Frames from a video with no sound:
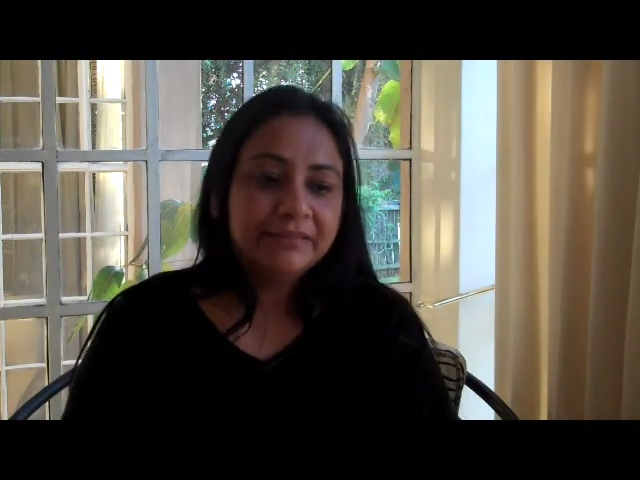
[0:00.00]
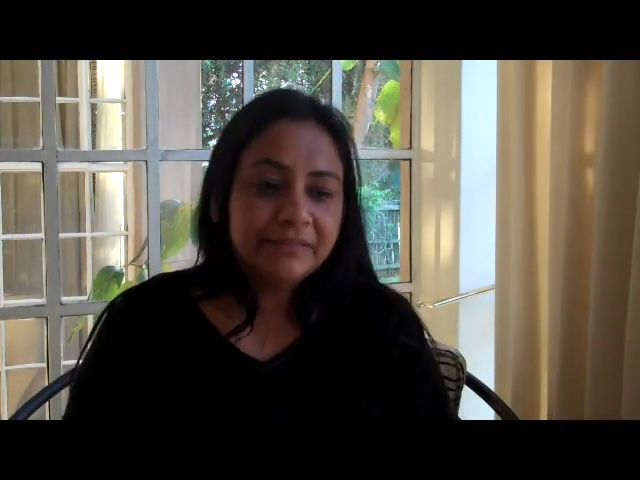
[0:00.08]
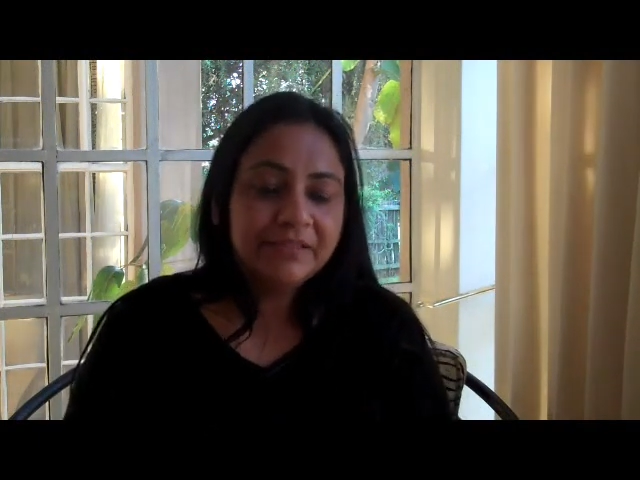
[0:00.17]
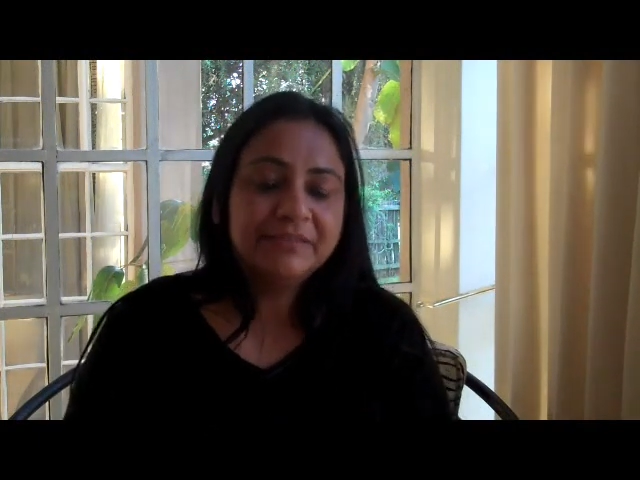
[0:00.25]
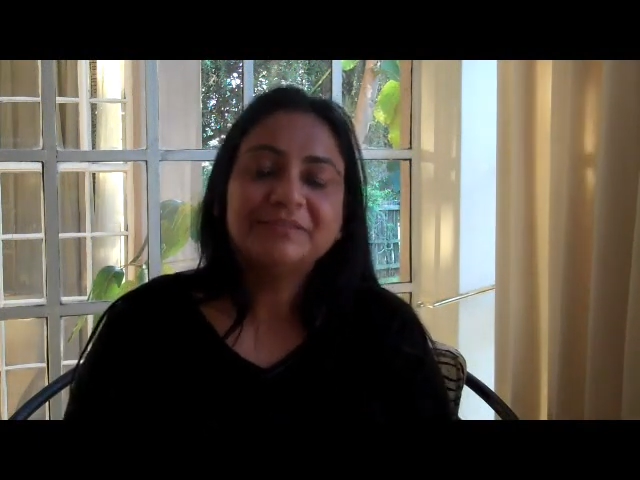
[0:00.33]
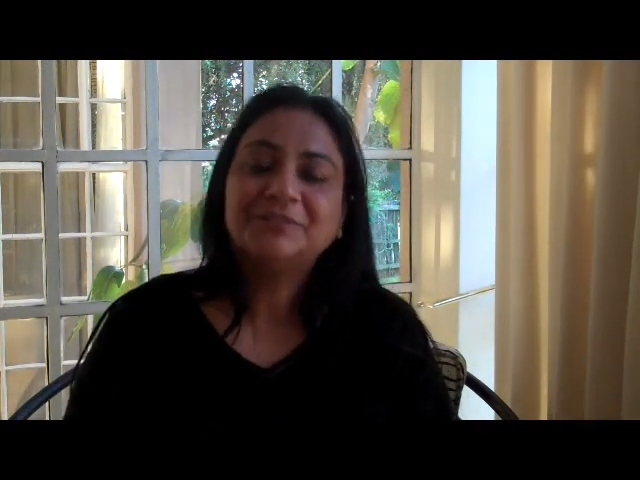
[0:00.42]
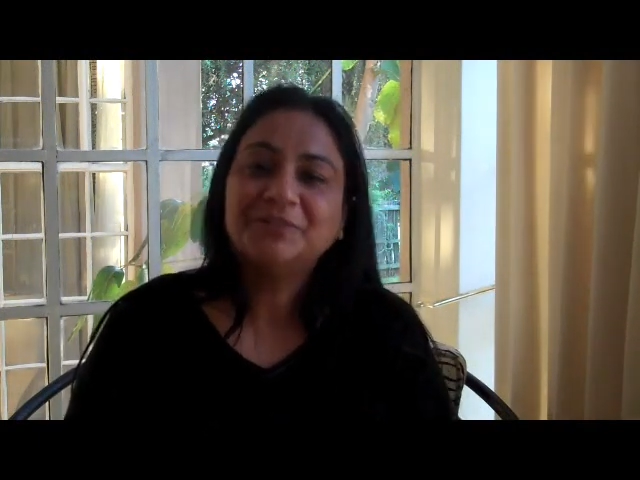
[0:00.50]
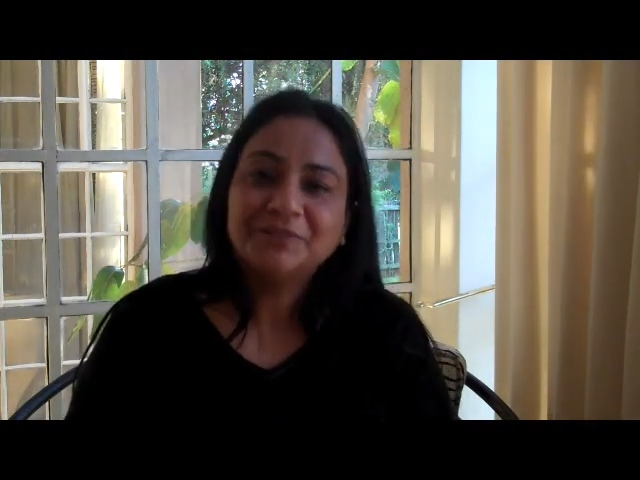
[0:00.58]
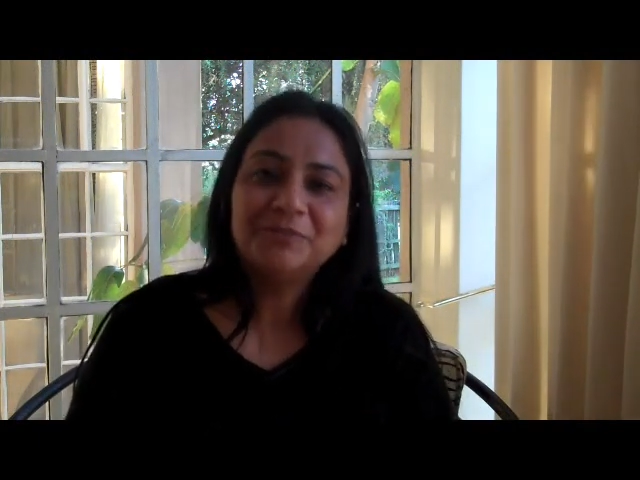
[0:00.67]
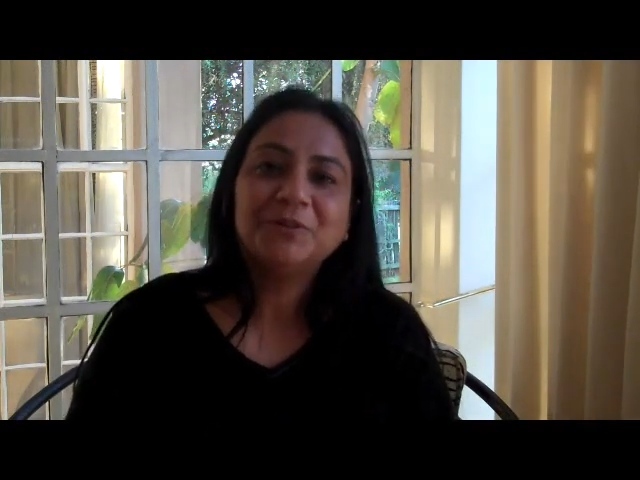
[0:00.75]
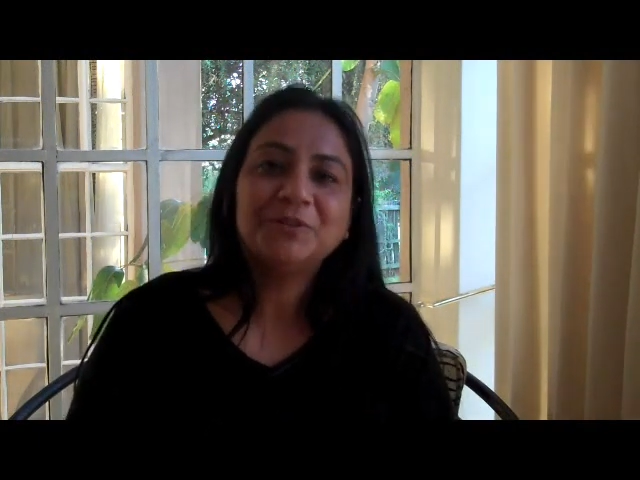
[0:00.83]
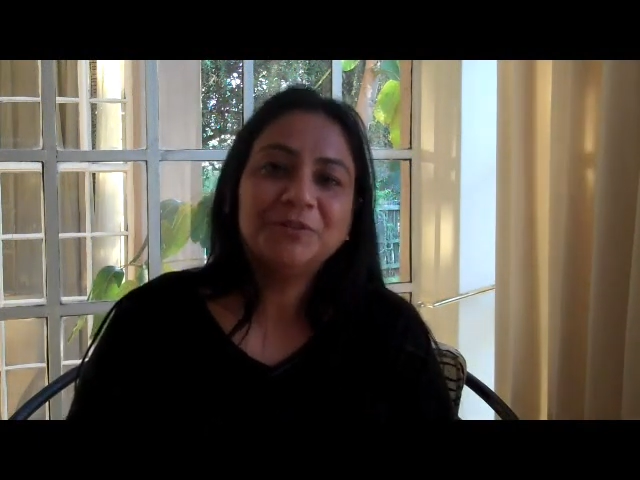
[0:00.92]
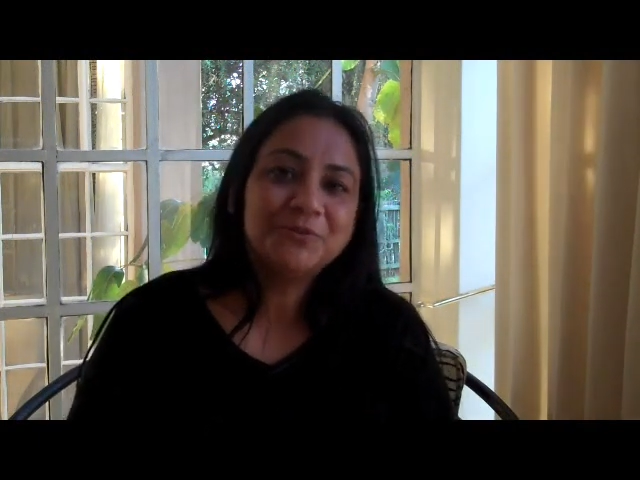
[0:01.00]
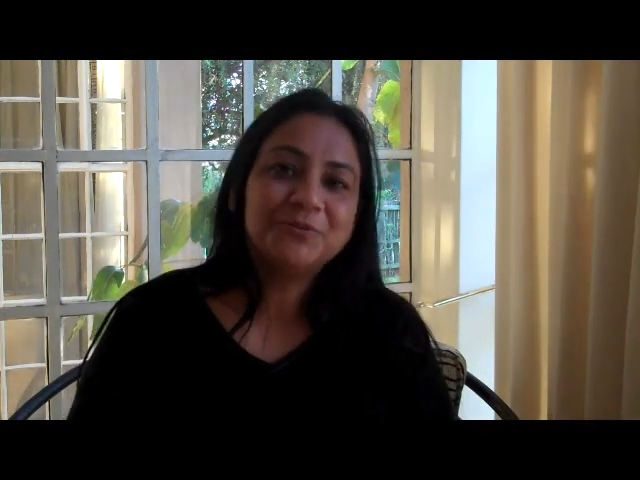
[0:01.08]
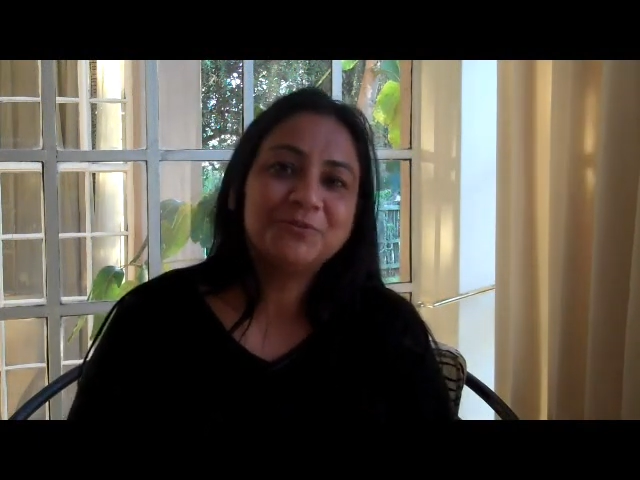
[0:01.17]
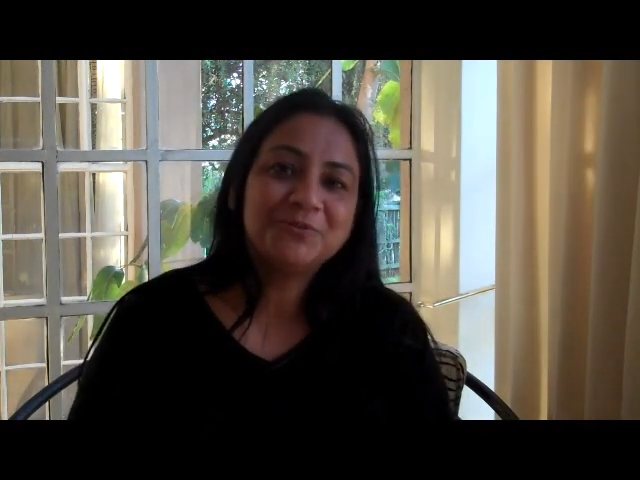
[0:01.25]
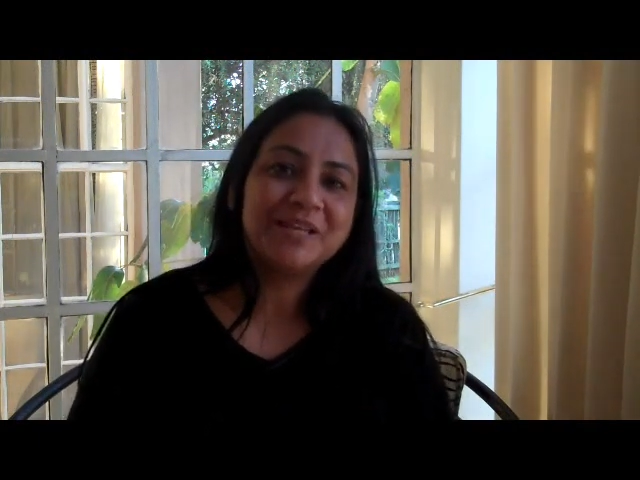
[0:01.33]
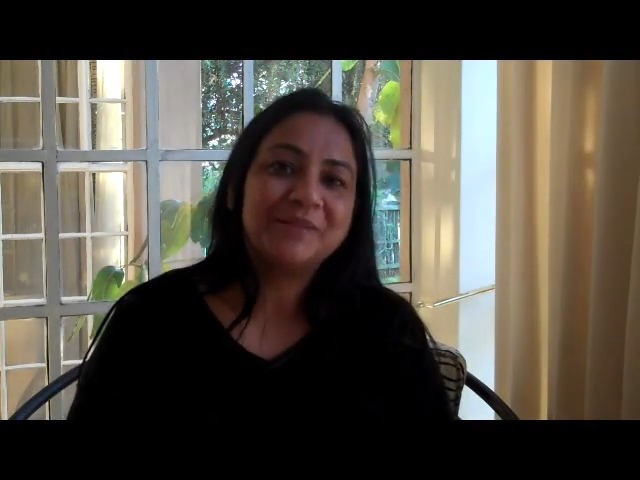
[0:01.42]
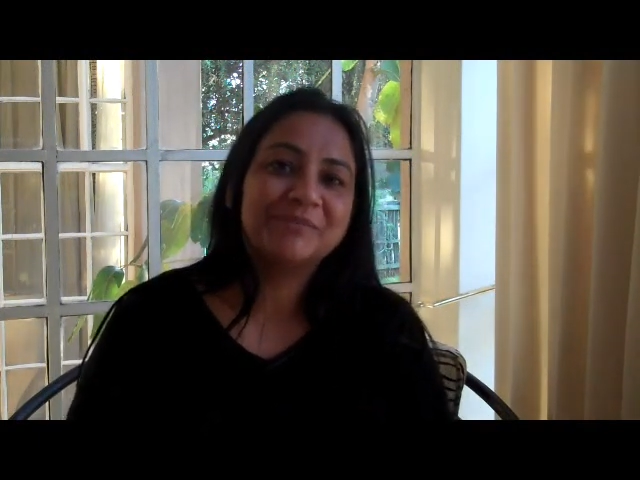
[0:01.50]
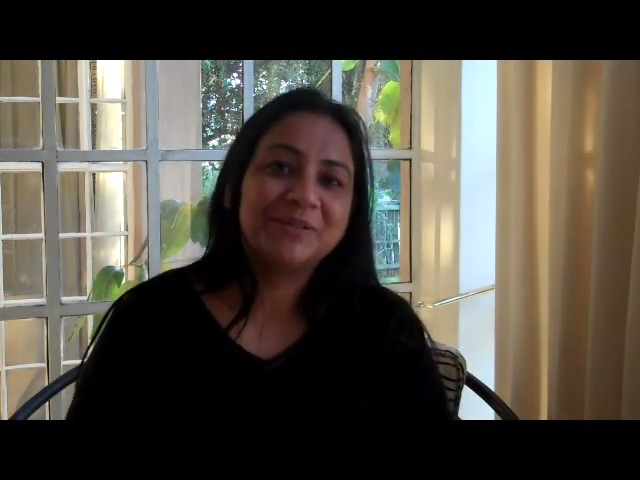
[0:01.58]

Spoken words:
So I wanted to do